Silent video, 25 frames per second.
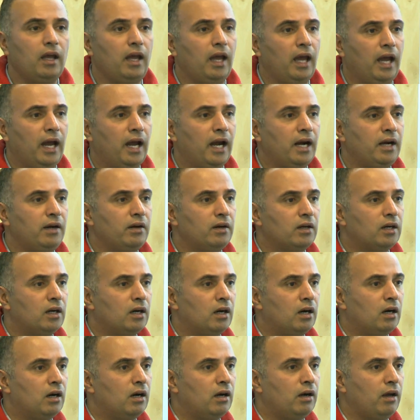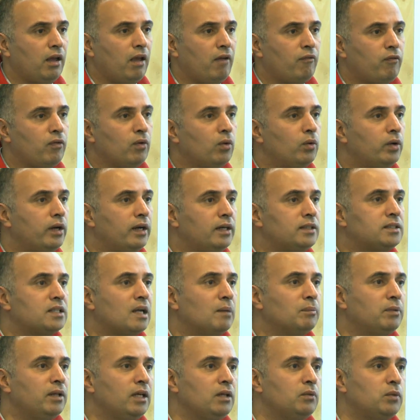And uh, if you did
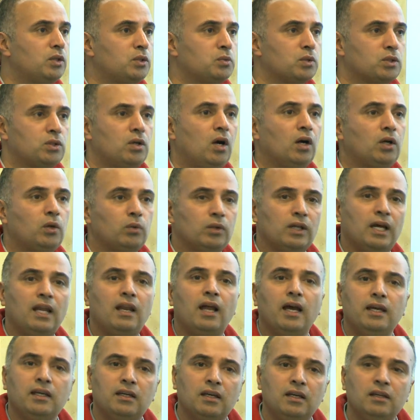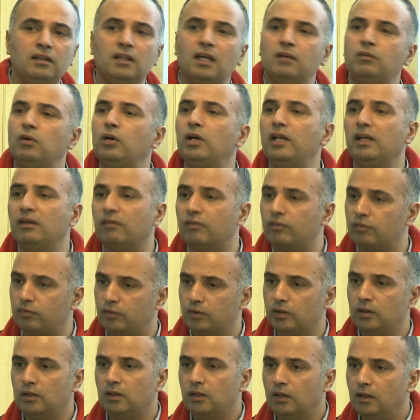something which was not to their liking, they would leave.
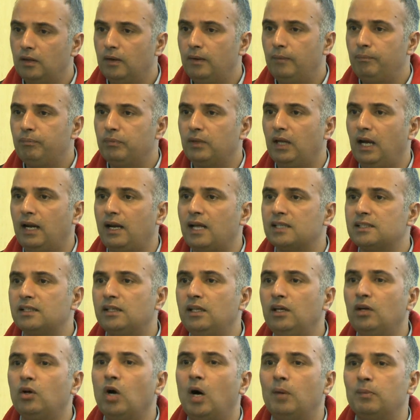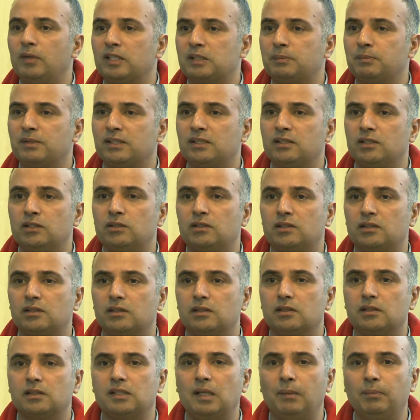And as an e-commerce business,
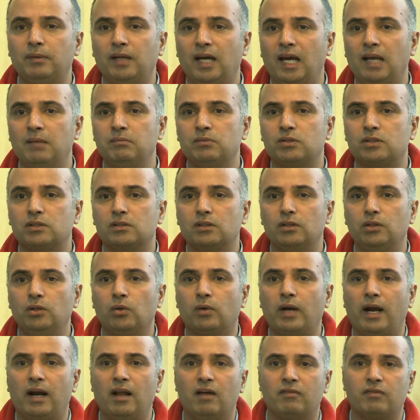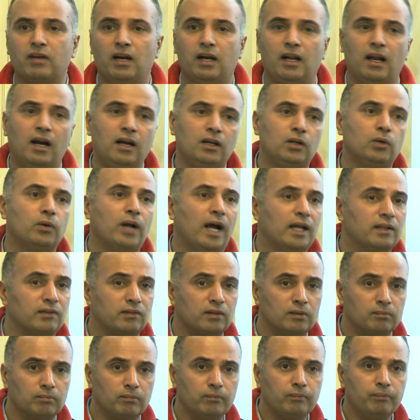sometimes you kind of get held to
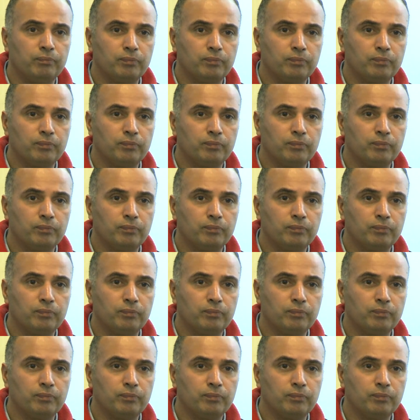ransom.